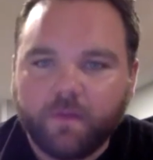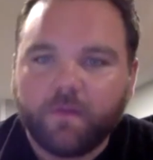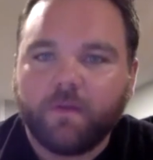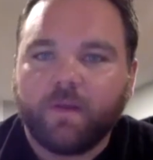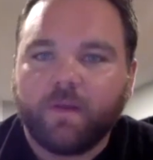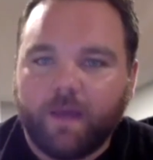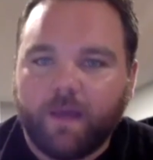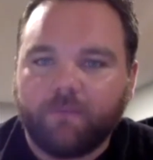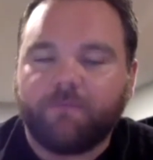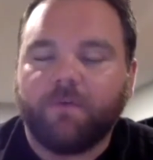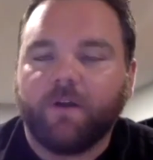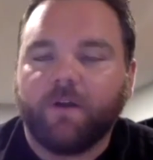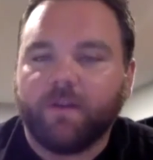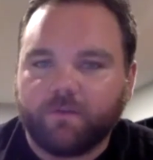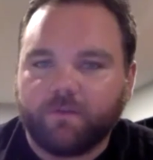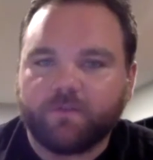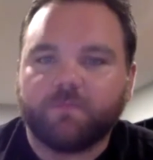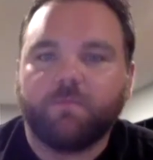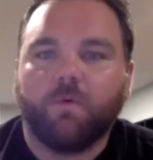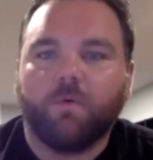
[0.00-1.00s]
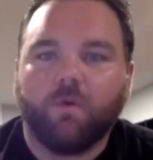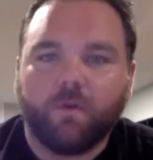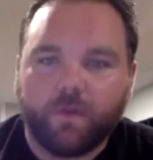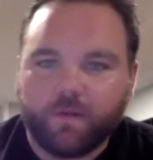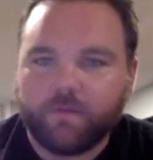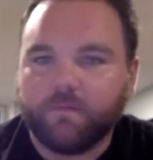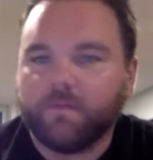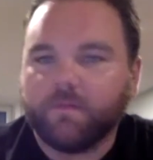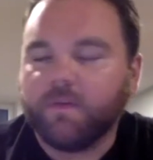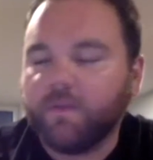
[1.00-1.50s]
have fun at the sport
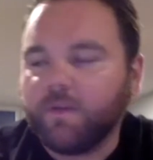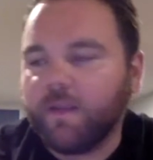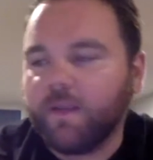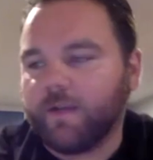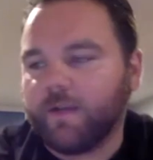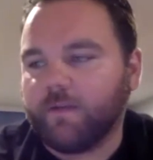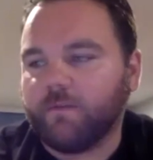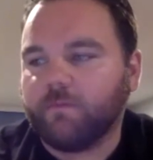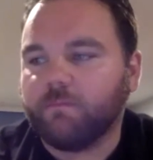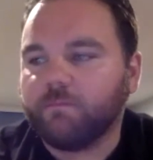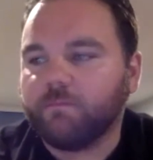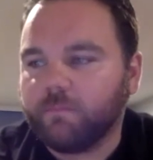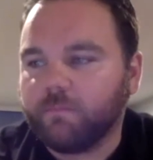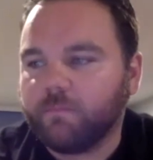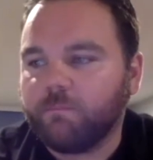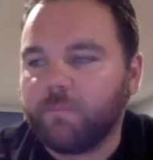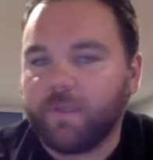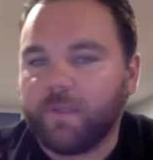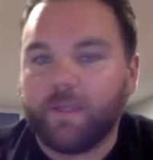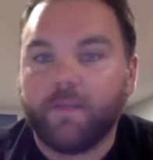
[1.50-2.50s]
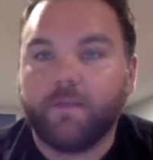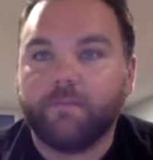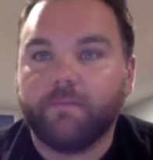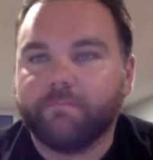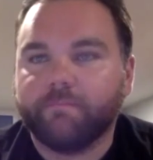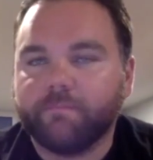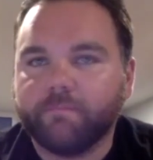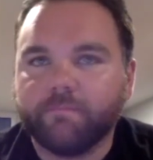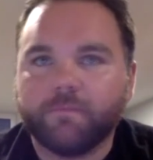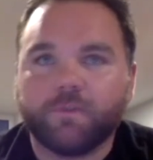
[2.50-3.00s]
and
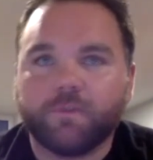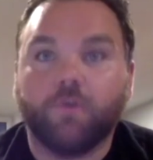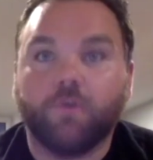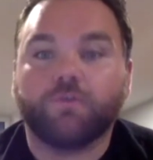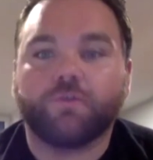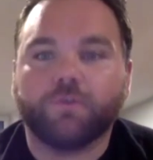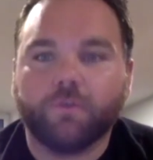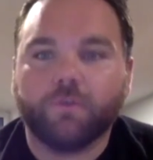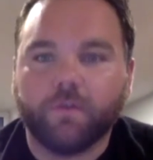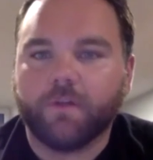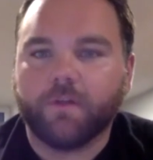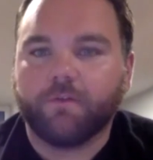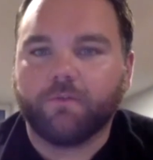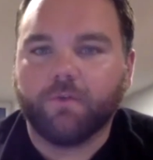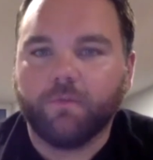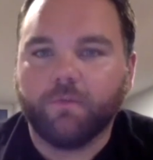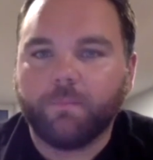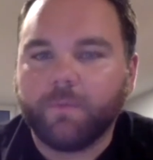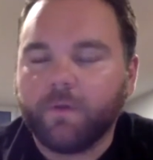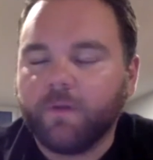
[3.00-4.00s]
be social in a group.